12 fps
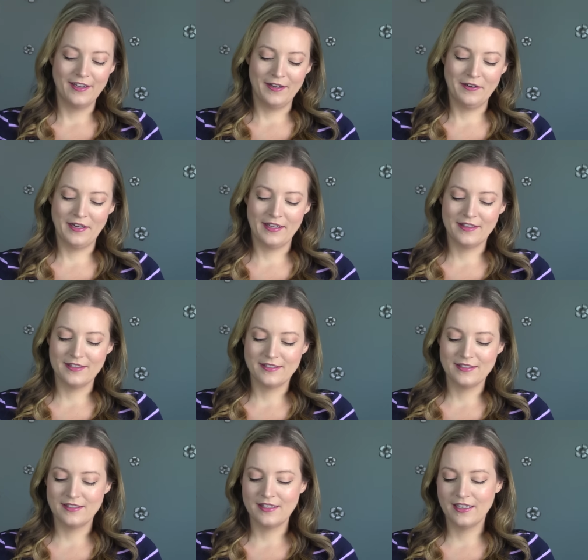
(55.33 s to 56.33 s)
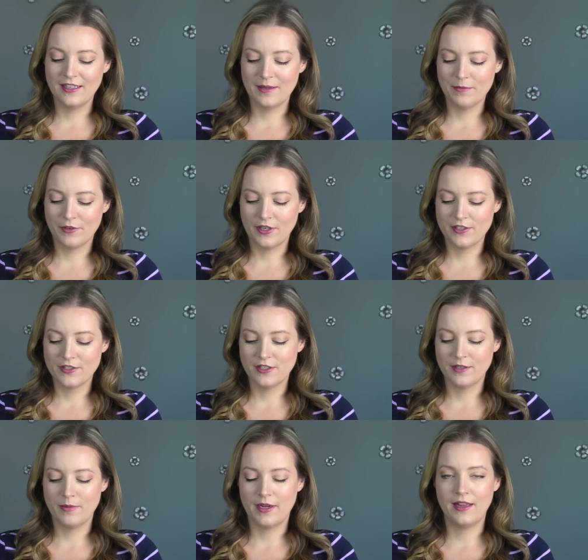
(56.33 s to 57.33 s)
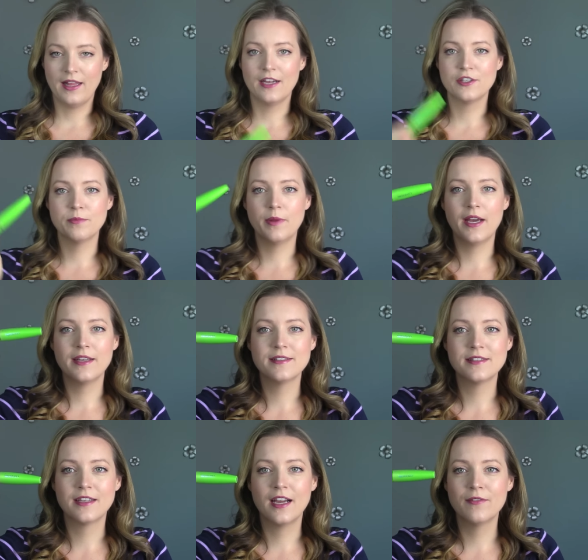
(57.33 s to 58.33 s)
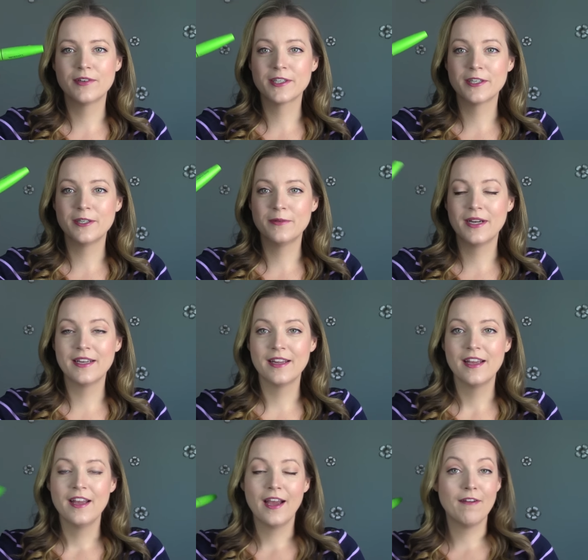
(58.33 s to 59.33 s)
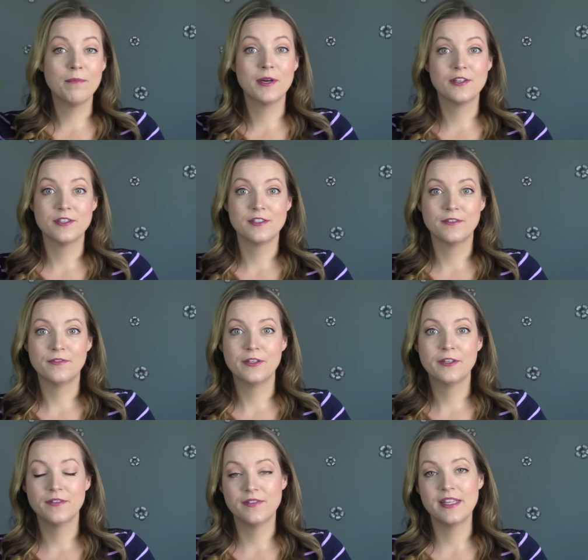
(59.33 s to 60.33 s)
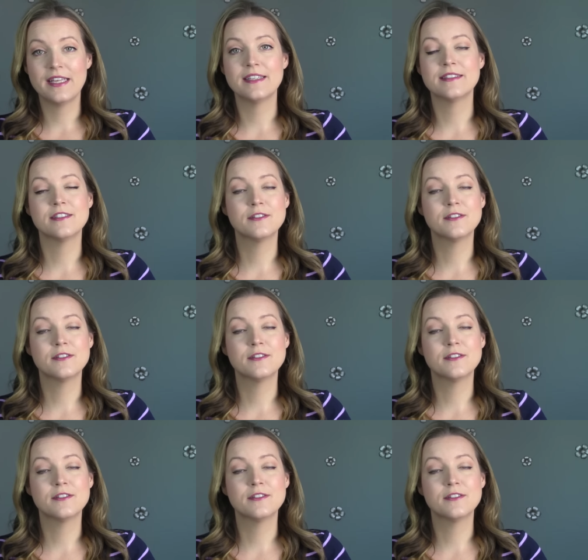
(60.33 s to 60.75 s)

Alright, this is the Clump Crusher by Lash Blast, the CoverGirl one. I've purchased a few of these.